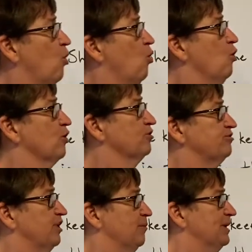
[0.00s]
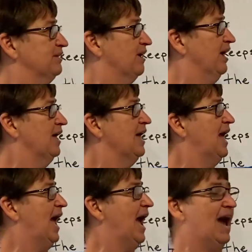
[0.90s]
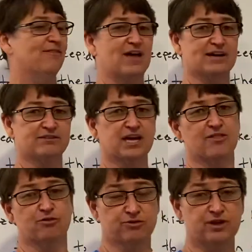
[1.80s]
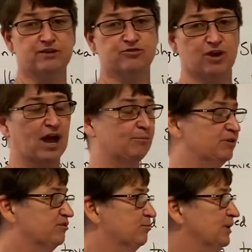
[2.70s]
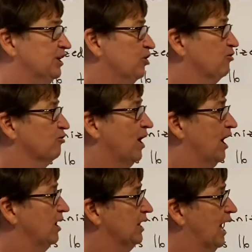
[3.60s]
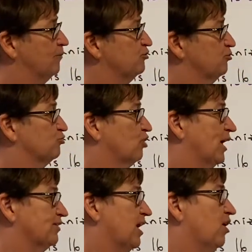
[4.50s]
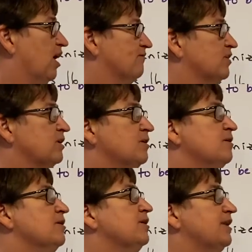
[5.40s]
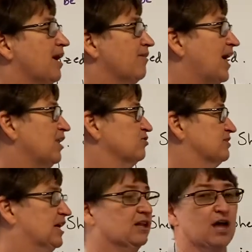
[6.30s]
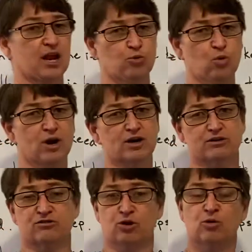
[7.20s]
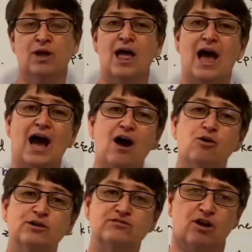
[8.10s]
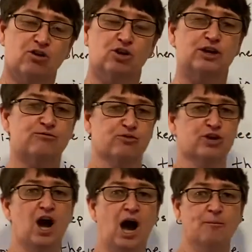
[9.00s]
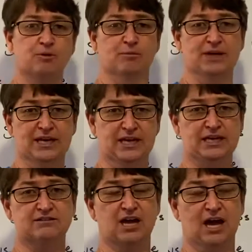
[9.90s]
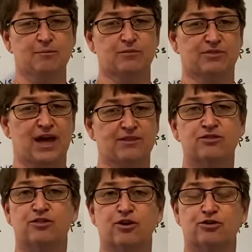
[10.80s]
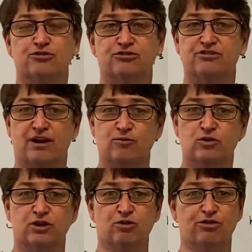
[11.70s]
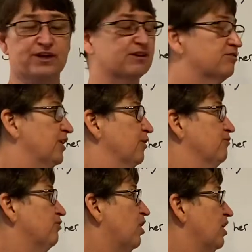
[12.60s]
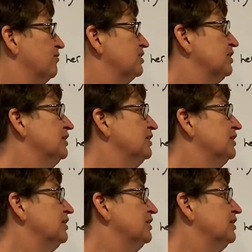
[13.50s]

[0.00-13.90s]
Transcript: ors tell me to add that together and then if there happens to be any overlap, subtract that off. Now that looks like a lot of work, so I always start looking for the complement anytime that there's several little things that are involved